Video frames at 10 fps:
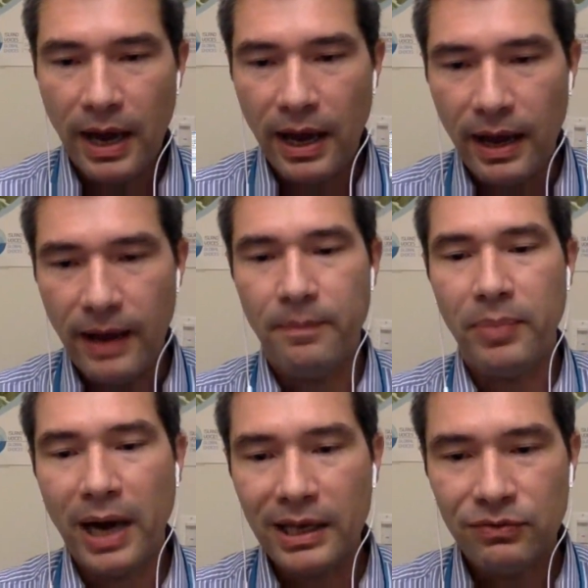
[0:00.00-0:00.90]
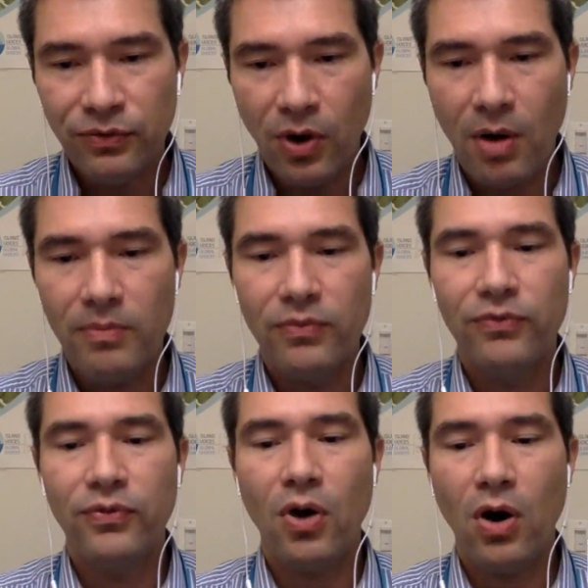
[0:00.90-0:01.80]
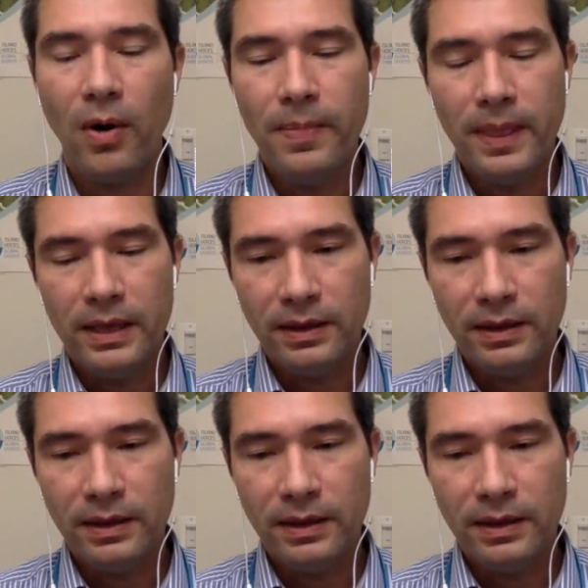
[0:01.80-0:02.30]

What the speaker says: platform for